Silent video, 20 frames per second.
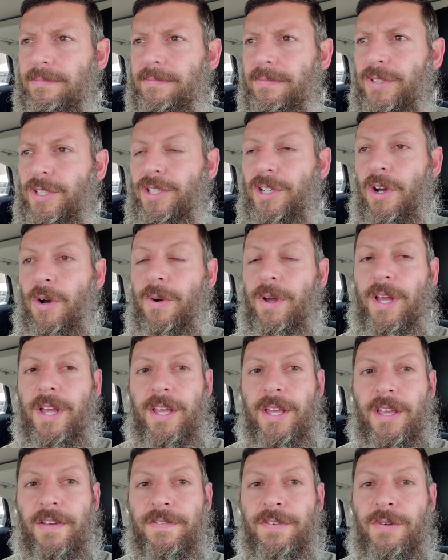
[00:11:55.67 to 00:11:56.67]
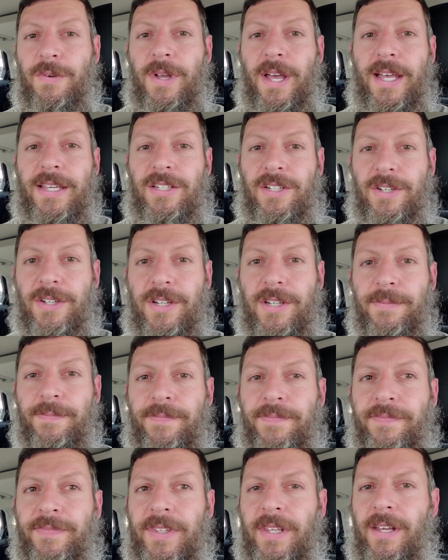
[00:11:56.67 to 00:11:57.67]
So if you guys could
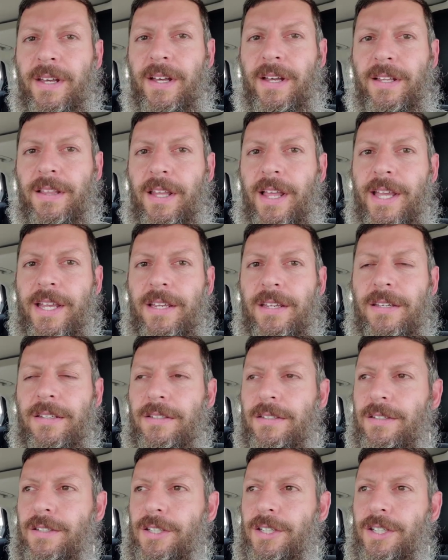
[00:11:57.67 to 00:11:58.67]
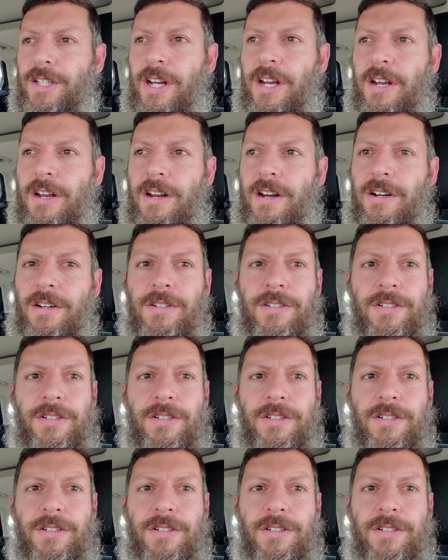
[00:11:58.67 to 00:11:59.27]
like, share,